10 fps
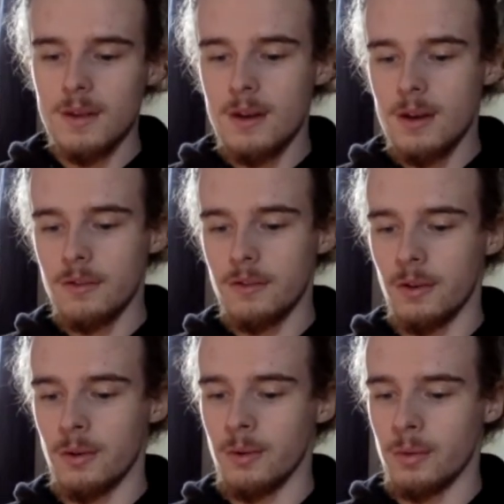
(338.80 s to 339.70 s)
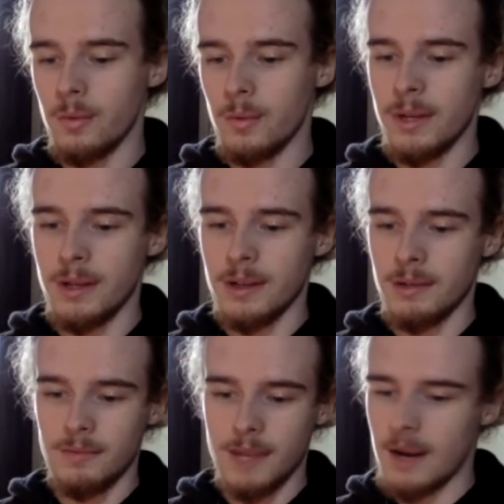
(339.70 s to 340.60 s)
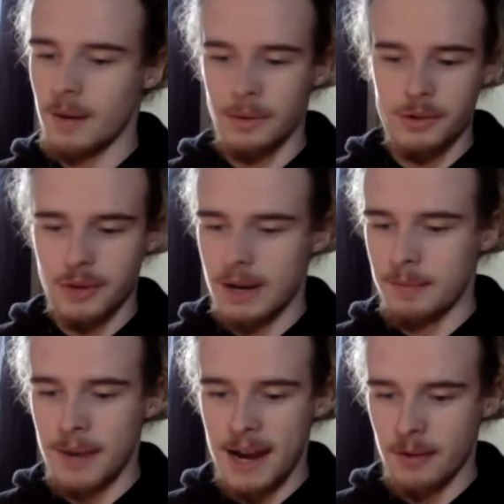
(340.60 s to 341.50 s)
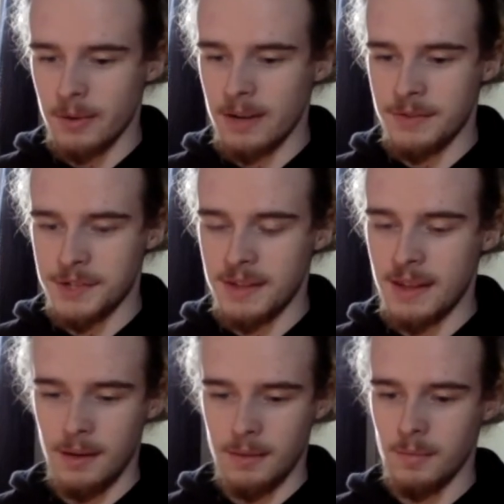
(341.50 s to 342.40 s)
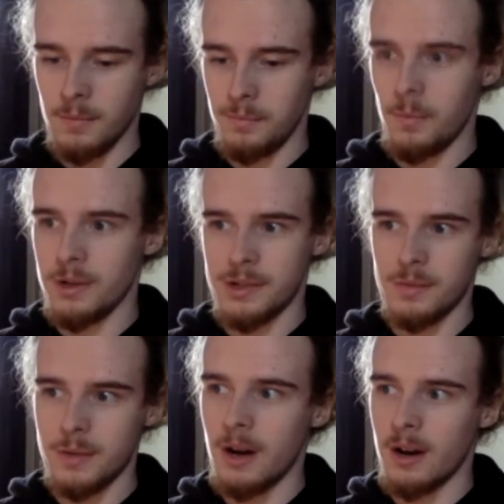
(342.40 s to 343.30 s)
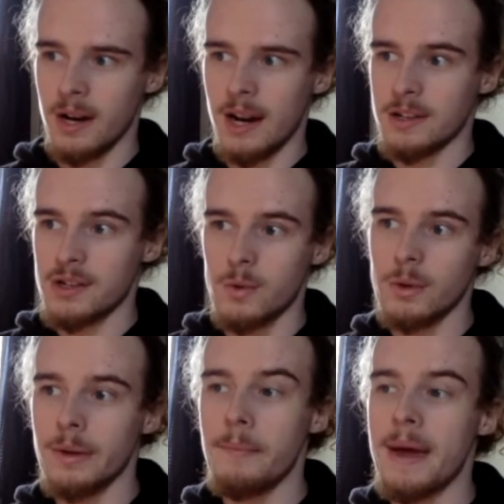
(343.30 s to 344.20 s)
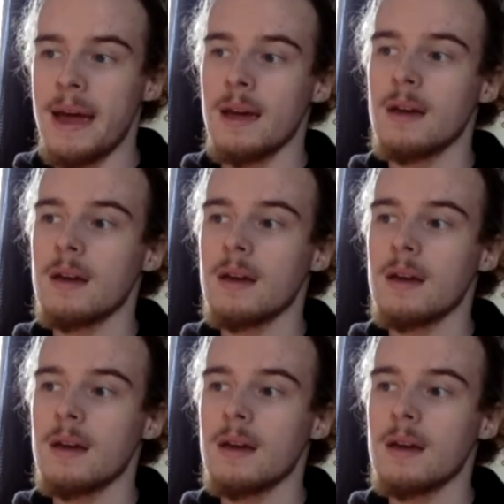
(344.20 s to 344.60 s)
So we would trade back riffs, and then once we all got out of school in May,